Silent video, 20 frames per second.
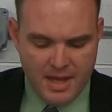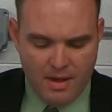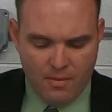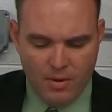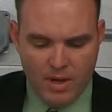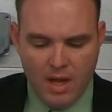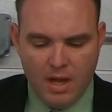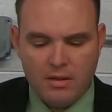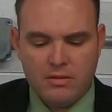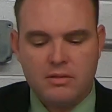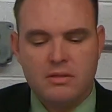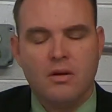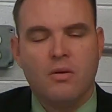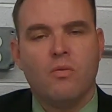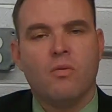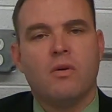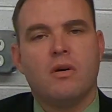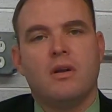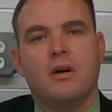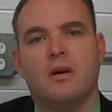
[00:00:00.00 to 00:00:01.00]
We also
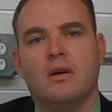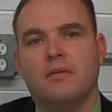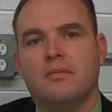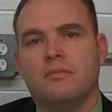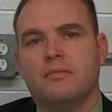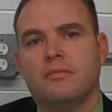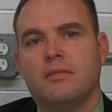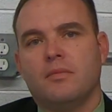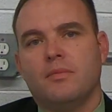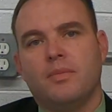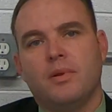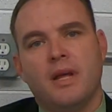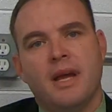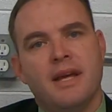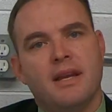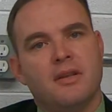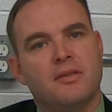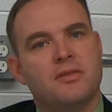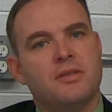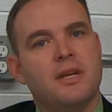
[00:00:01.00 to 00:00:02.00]
want to
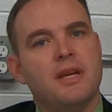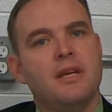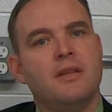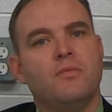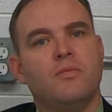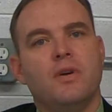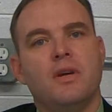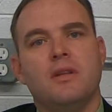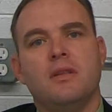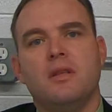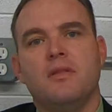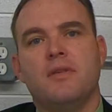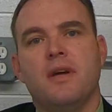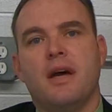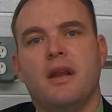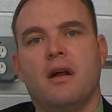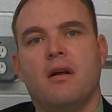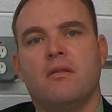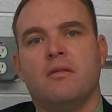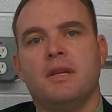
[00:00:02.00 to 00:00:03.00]
plant a seed with you
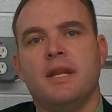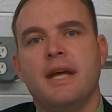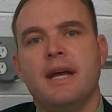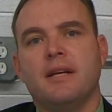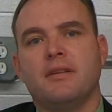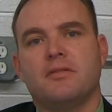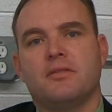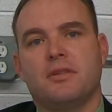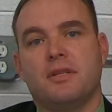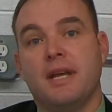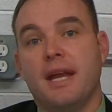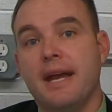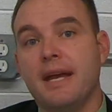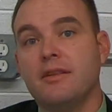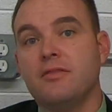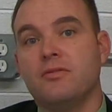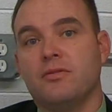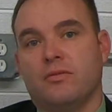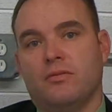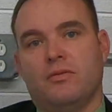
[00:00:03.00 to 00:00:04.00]
that our next
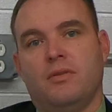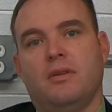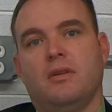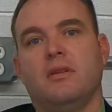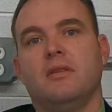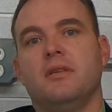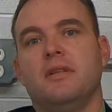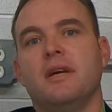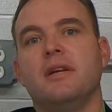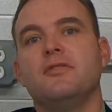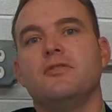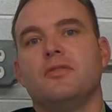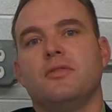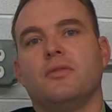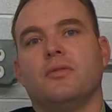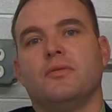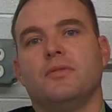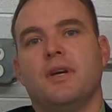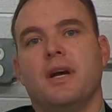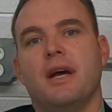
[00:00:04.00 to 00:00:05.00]
scheduled
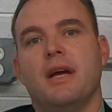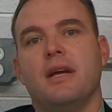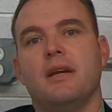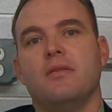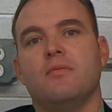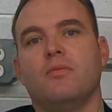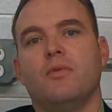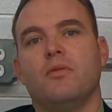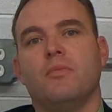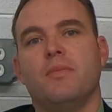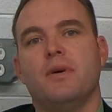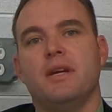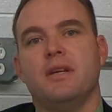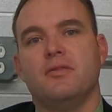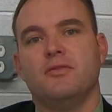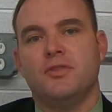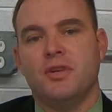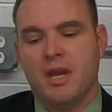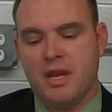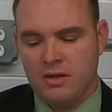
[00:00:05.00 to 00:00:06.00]
digital day will be
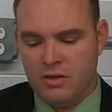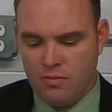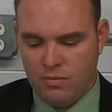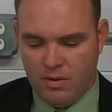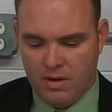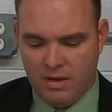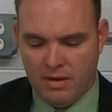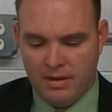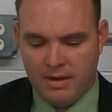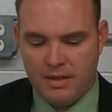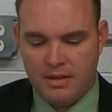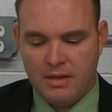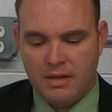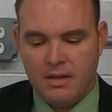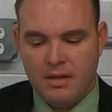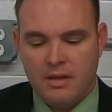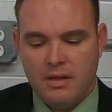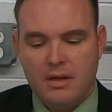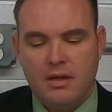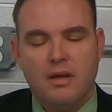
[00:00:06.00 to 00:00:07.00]
January
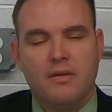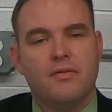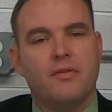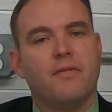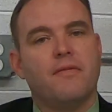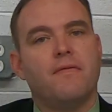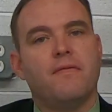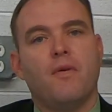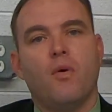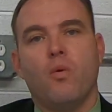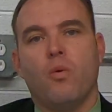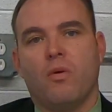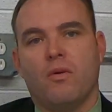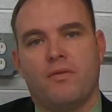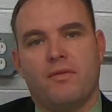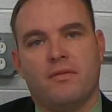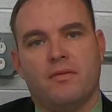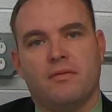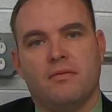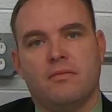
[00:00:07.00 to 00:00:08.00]
the
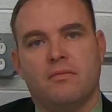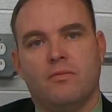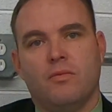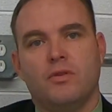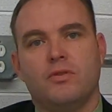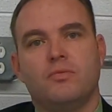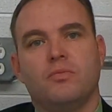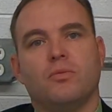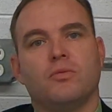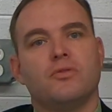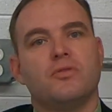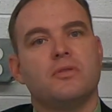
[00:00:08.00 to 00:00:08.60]
4th, which will